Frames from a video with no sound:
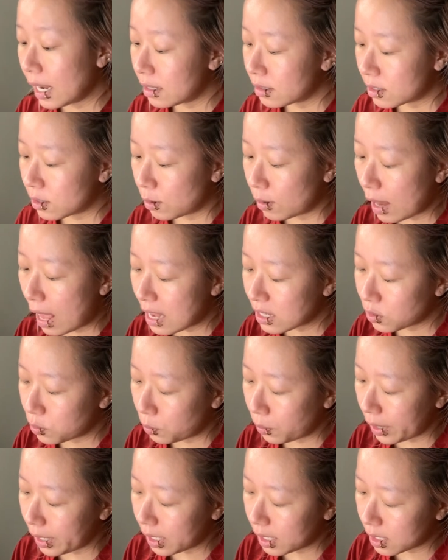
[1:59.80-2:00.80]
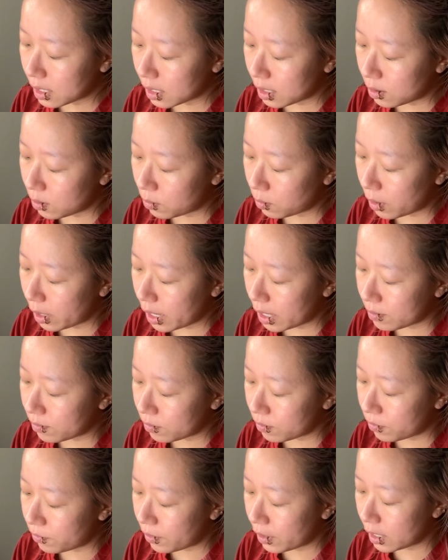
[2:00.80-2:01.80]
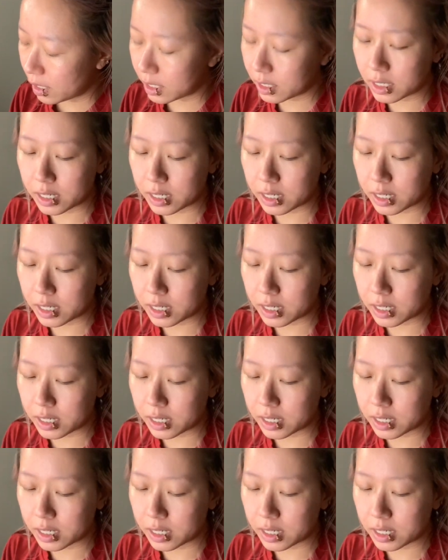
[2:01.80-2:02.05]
last week when Finland